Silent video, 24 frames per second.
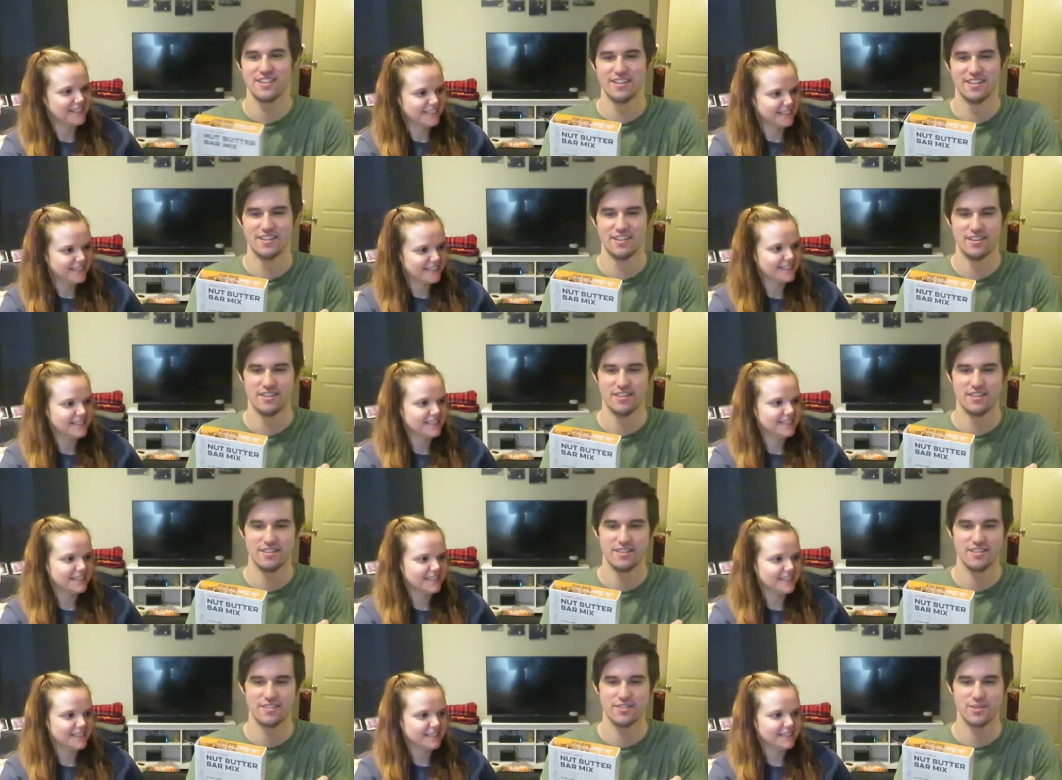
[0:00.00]

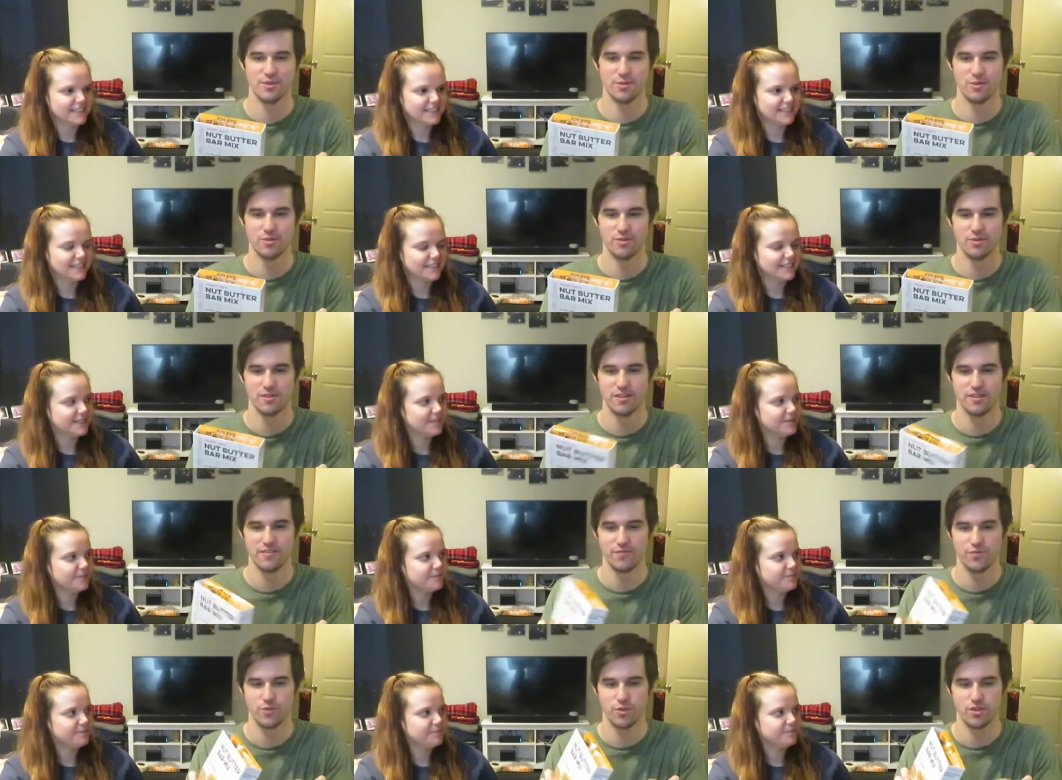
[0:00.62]
Speaker 1: Uh,
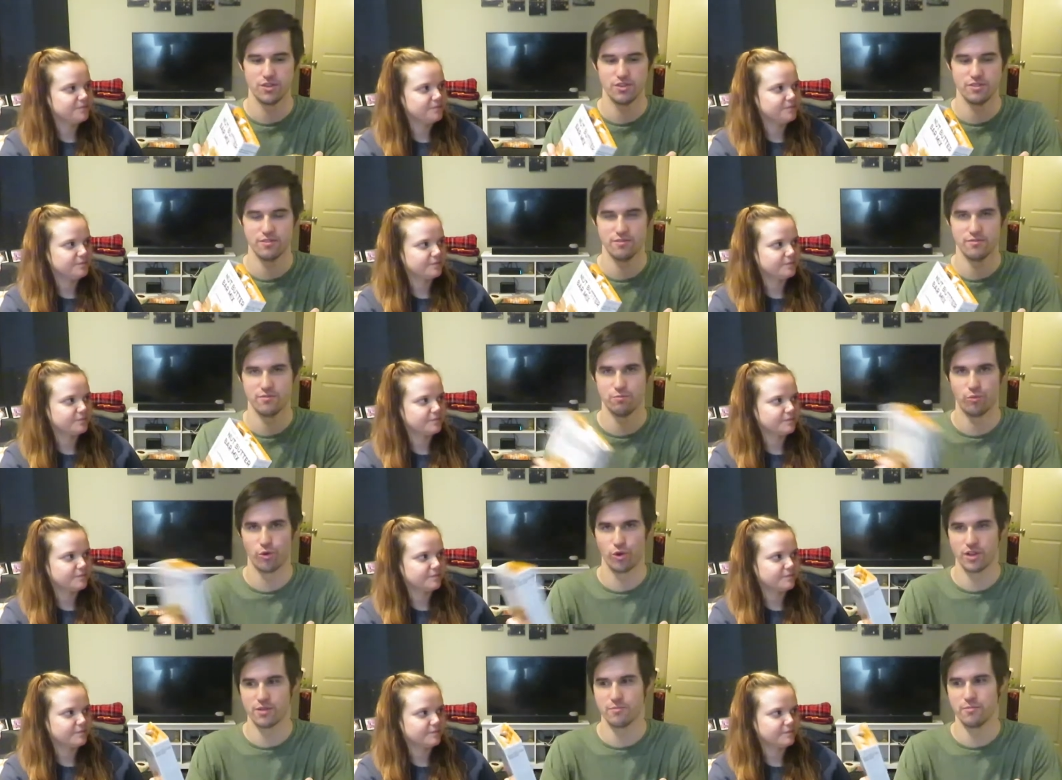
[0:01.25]
so
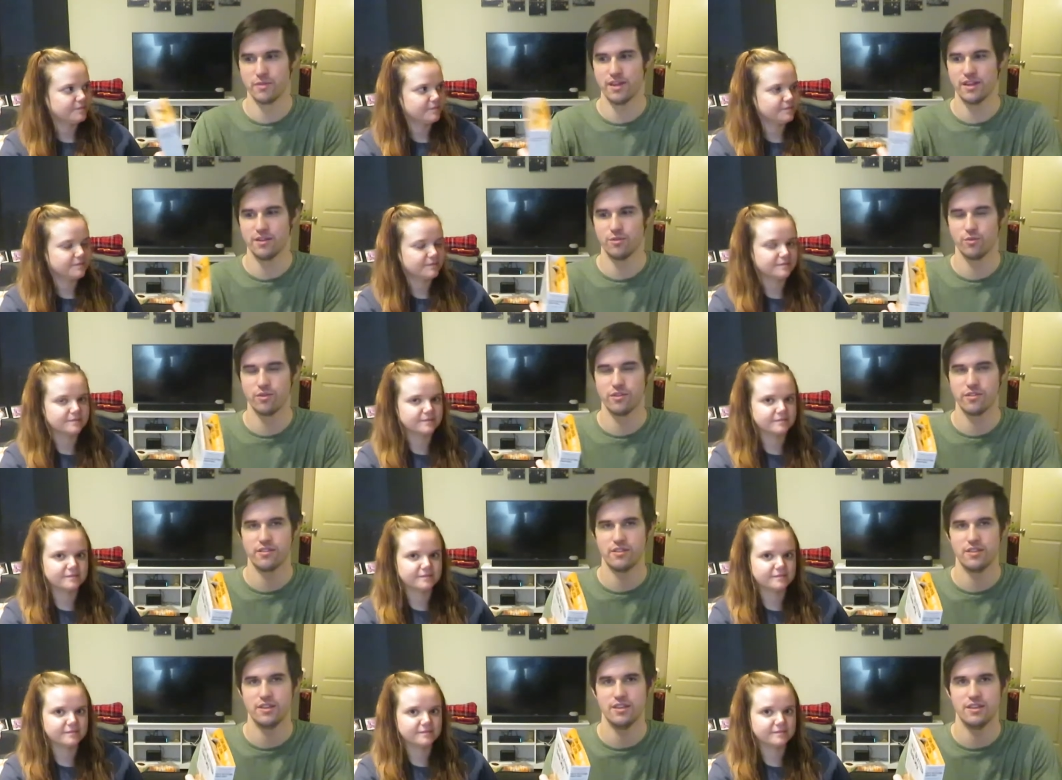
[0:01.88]
Morgan made it
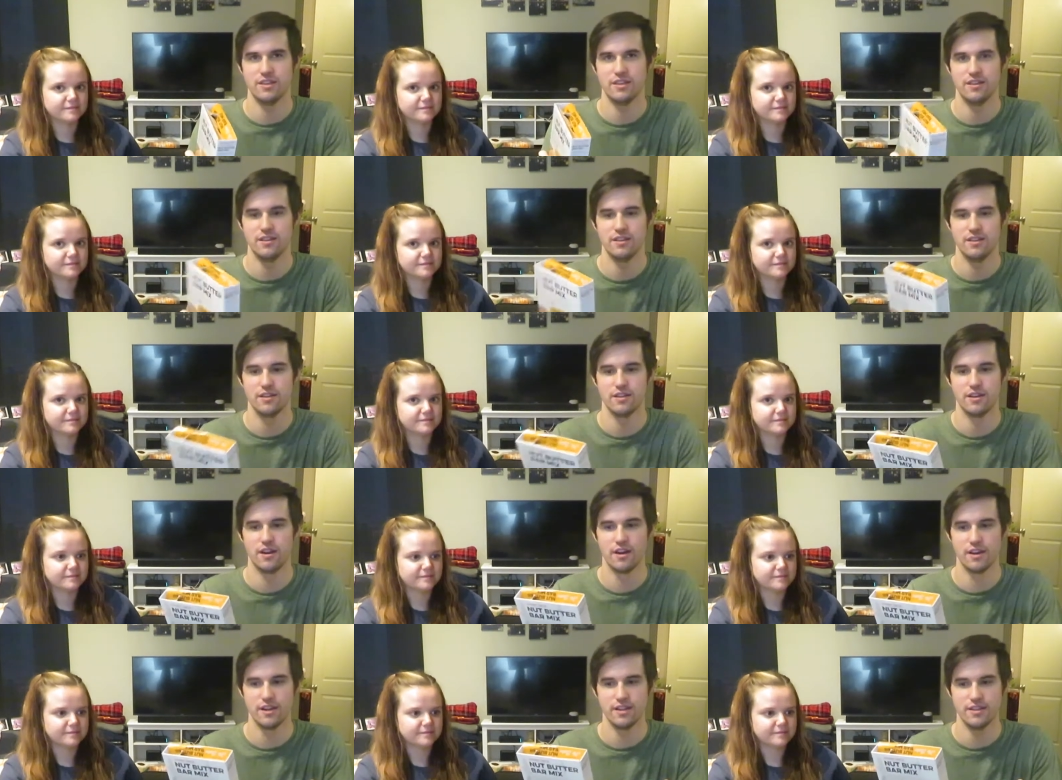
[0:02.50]
with the
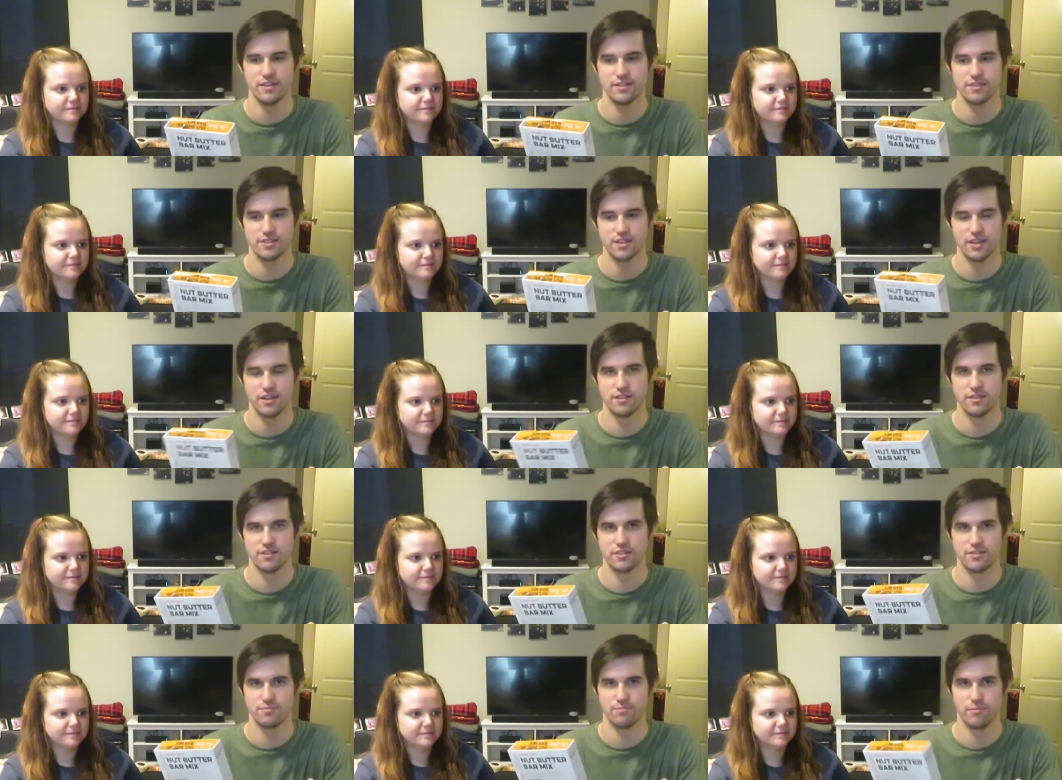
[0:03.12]
honey instead
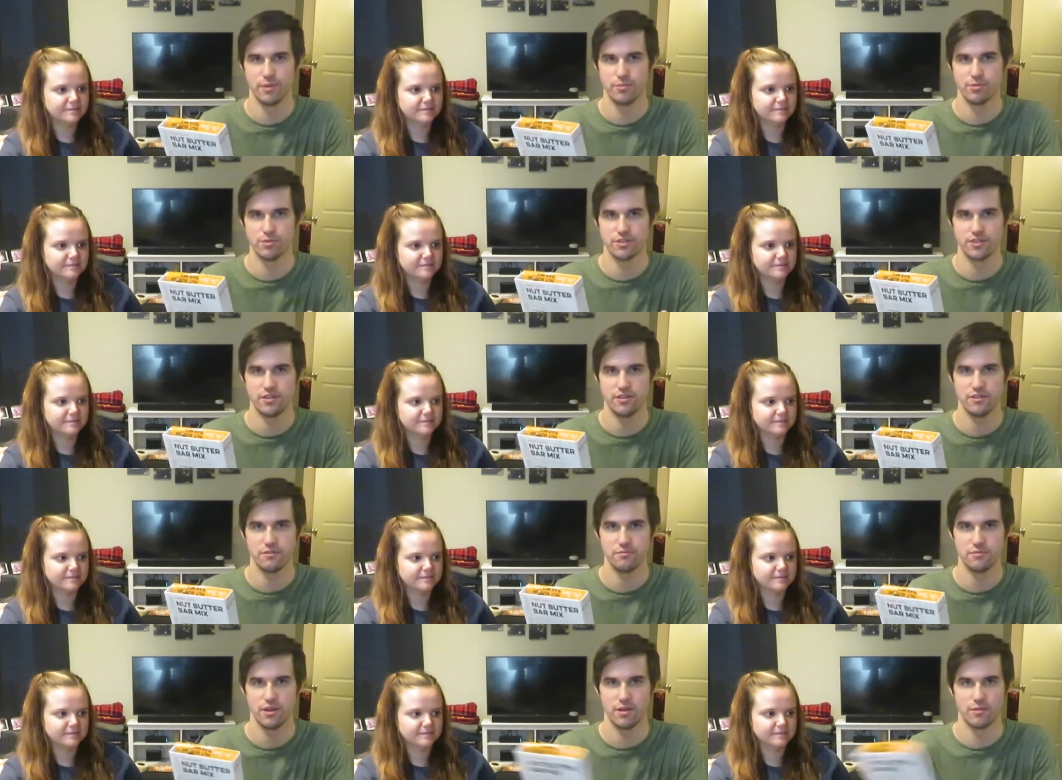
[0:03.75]
of this maple
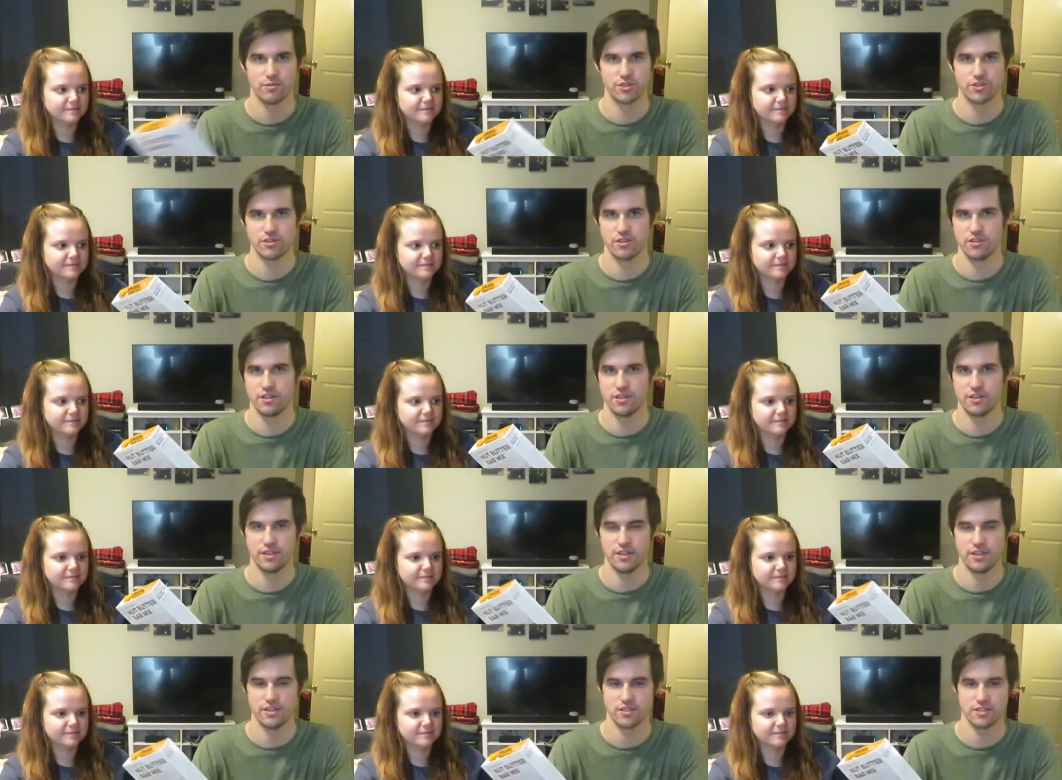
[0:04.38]
syrup. I'm sure
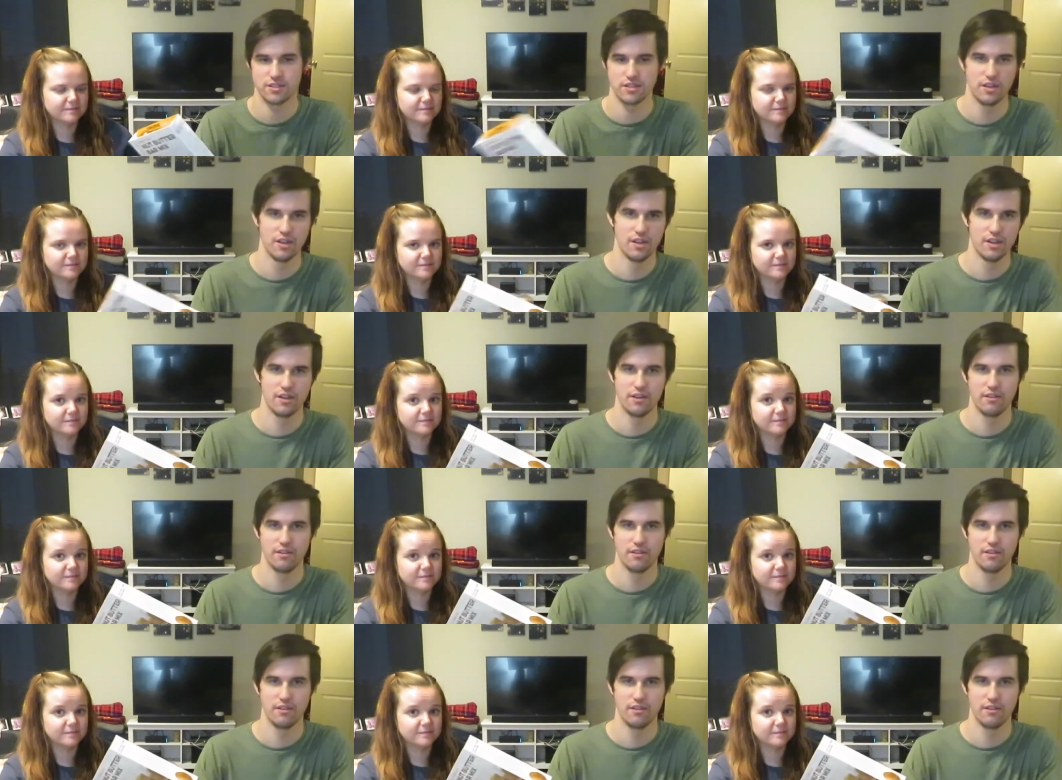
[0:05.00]
it tastes